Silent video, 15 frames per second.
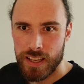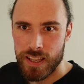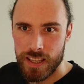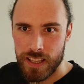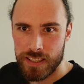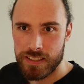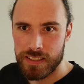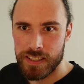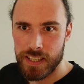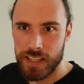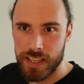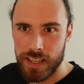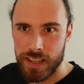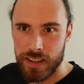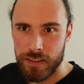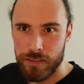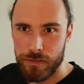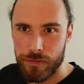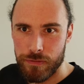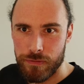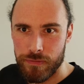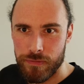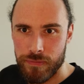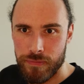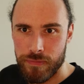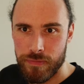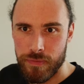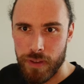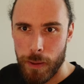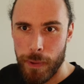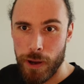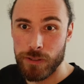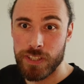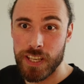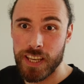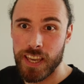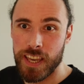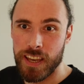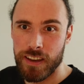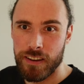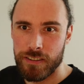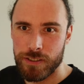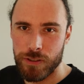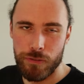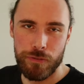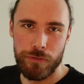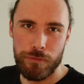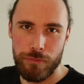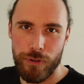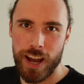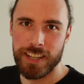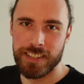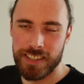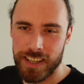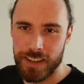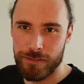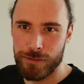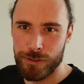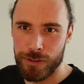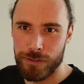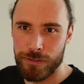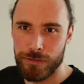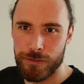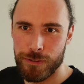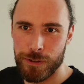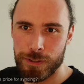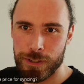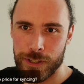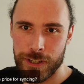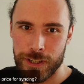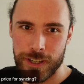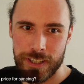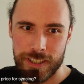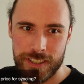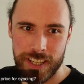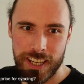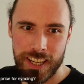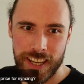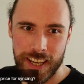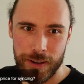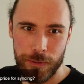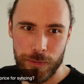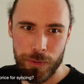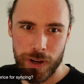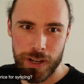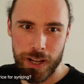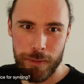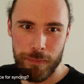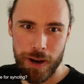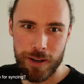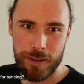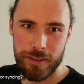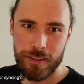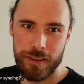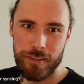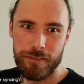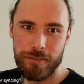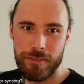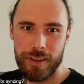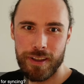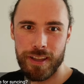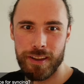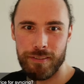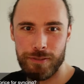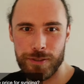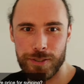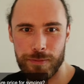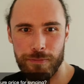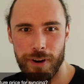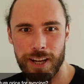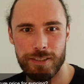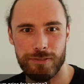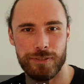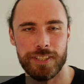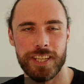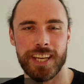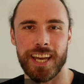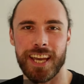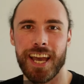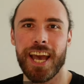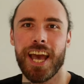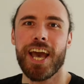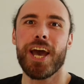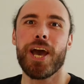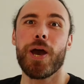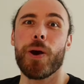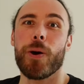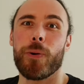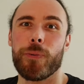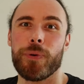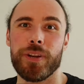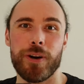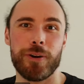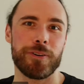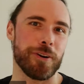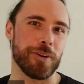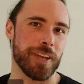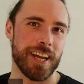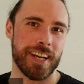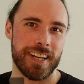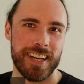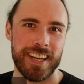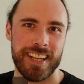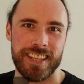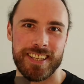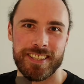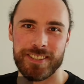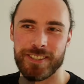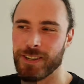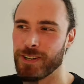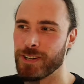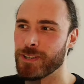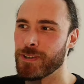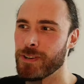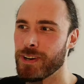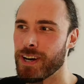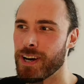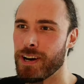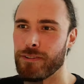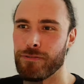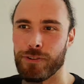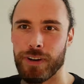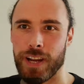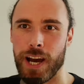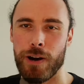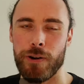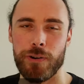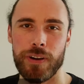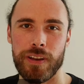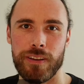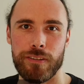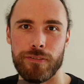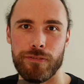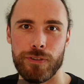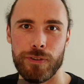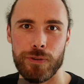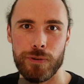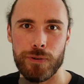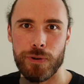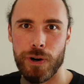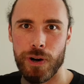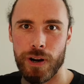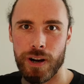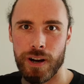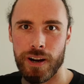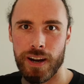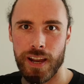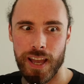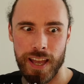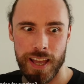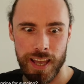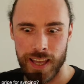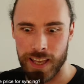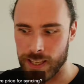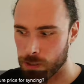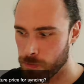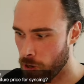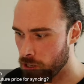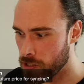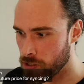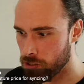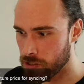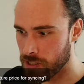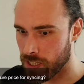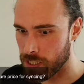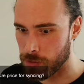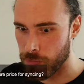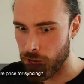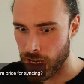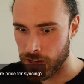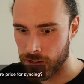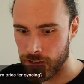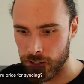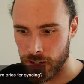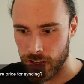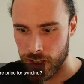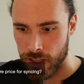let's see, about syncing. So pricing for future syncing. What about future price for syncing? We don't know yet. So for now, if you are a sponsor/backer,